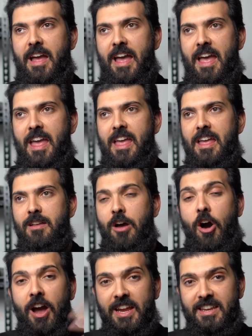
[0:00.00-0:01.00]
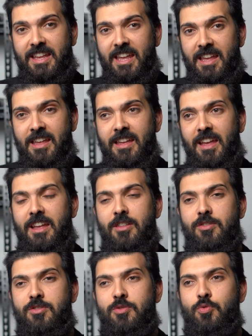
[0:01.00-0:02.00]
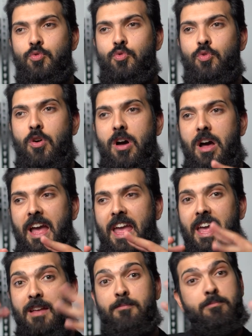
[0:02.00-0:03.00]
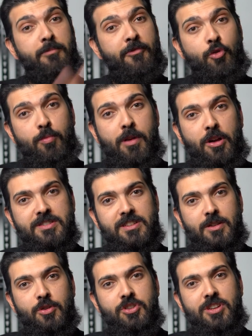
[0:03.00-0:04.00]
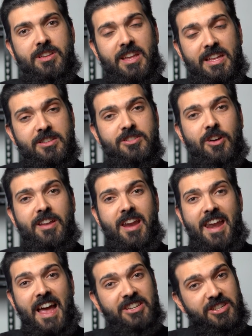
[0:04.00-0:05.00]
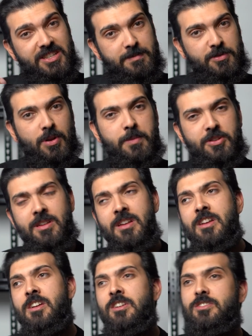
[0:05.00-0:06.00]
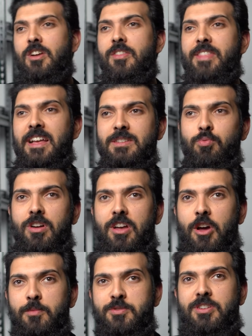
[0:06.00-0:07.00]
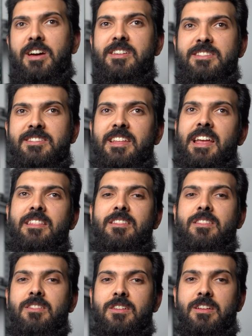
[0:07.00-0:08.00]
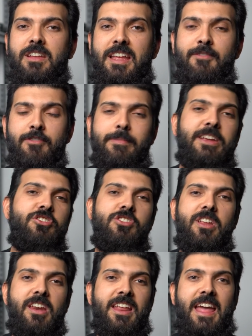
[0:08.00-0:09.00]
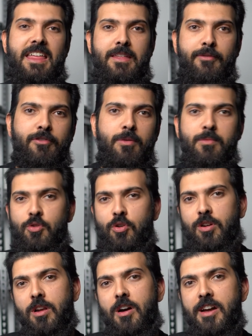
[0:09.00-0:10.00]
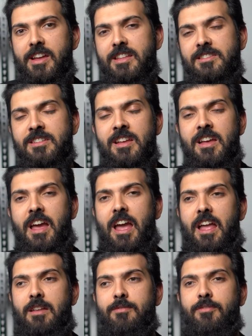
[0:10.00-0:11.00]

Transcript: an idea into a full-blown solution inside an Azure subscription. So that's what helps you understand the information you need to gather from your clients and